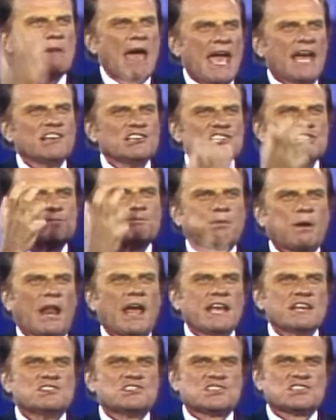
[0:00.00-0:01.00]
man's
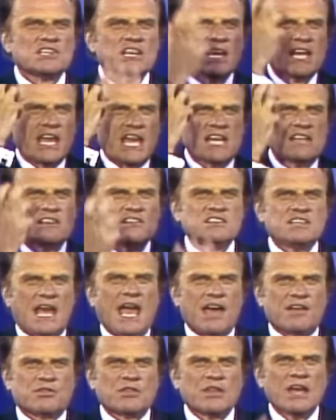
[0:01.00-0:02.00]
place in
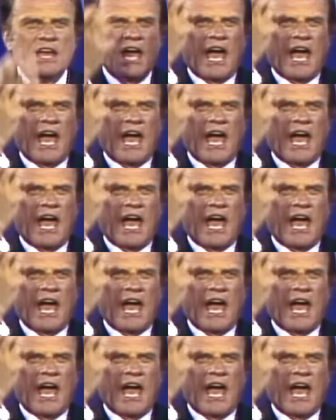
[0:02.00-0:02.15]
death